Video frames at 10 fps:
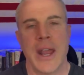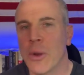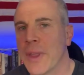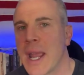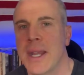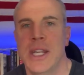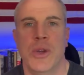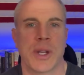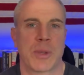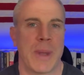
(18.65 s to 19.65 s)
I don't think I need
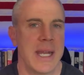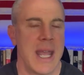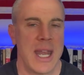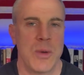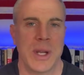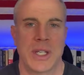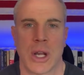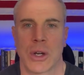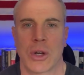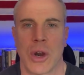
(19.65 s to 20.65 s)
to explain to anyone
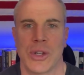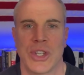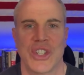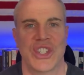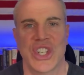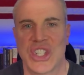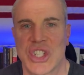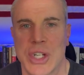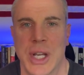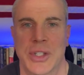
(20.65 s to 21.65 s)
Tucker Carlson's
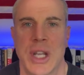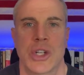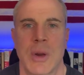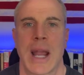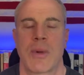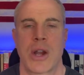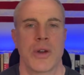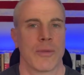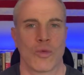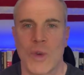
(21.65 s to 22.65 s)
disgusting track
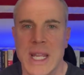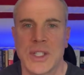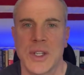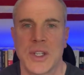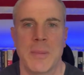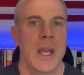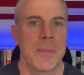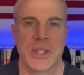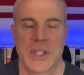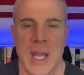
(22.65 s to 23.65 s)
record of racism,
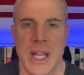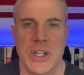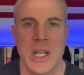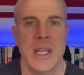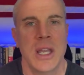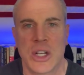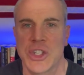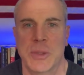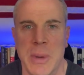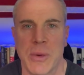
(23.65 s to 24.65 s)
misogyny,
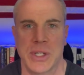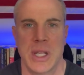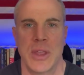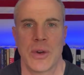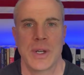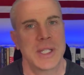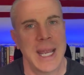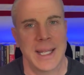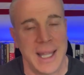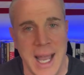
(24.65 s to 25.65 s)
conspiracy theories,
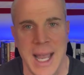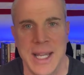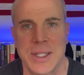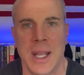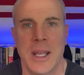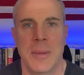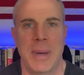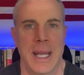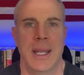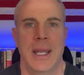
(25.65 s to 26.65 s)
and lies,
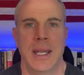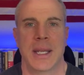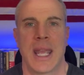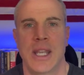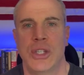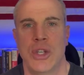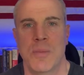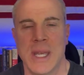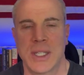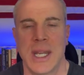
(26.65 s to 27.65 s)
but in case you
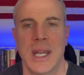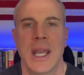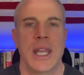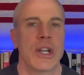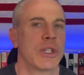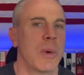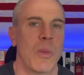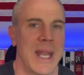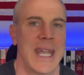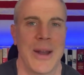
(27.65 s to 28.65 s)
missed it, here's what
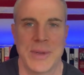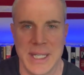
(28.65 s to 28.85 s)
went down